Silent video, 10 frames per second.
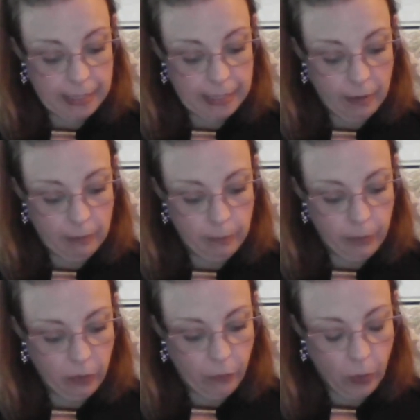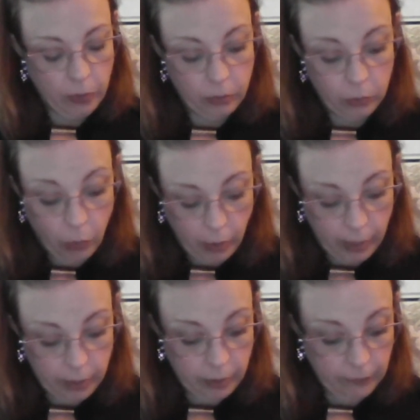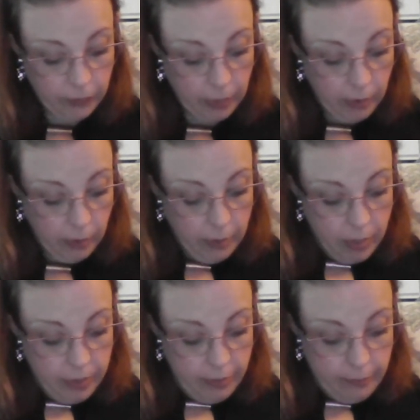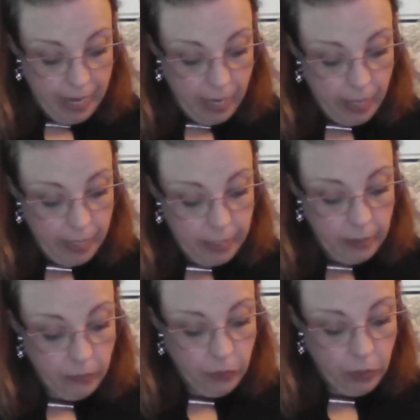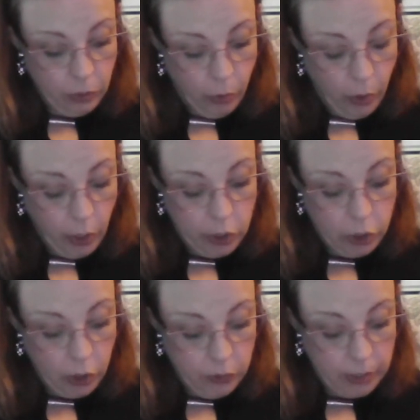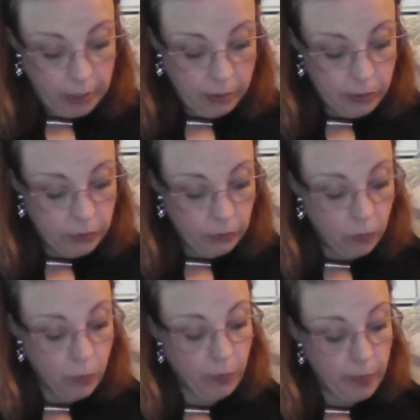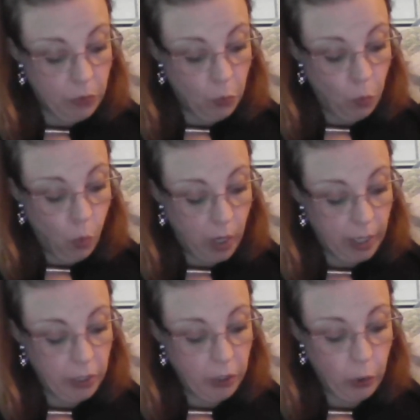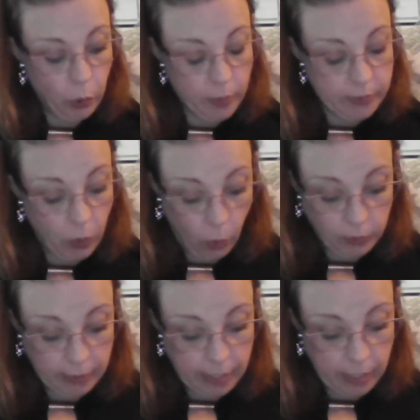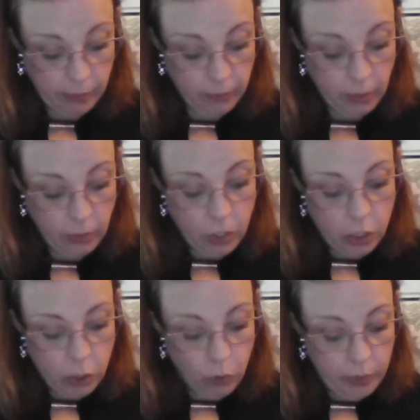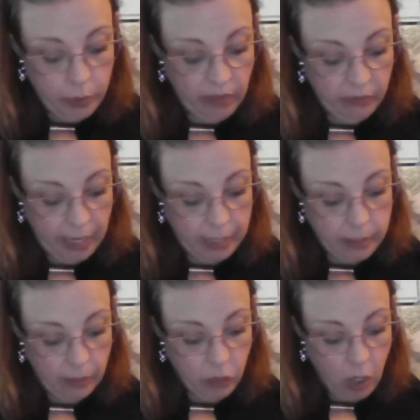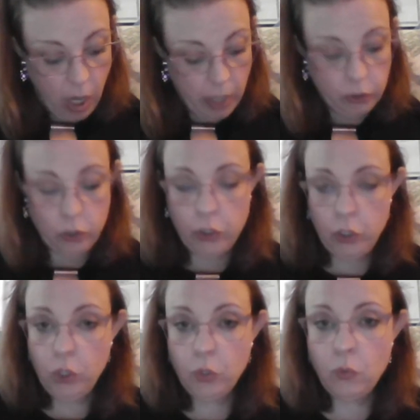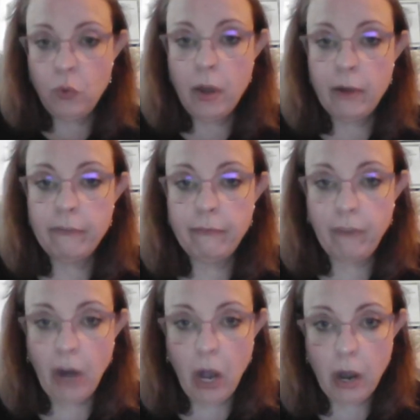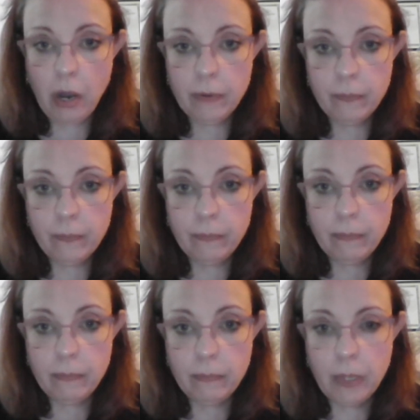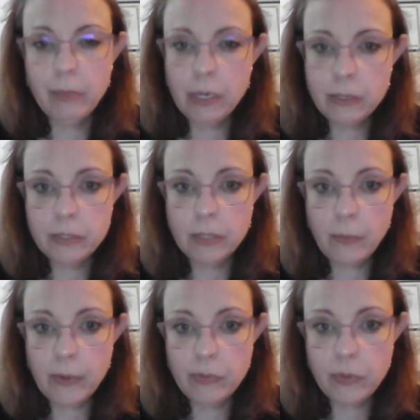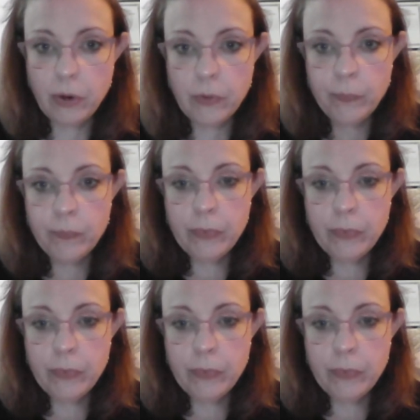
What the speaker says: in them before the Lord. The man the Lord chooses will be the one who is holy. You Levites have gone too far." I'm going to stop right there